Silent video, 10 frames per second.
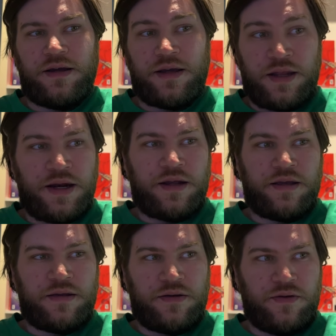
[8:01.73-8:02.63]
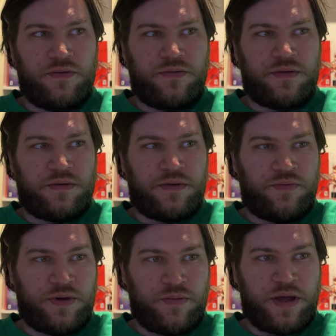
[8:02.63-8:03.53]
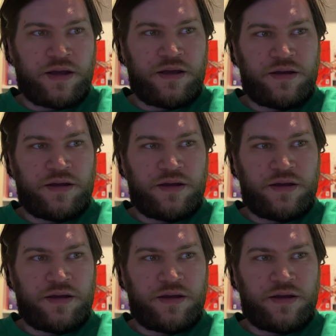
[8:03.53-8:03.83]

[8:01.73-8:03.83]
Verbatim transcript: and then I then we go back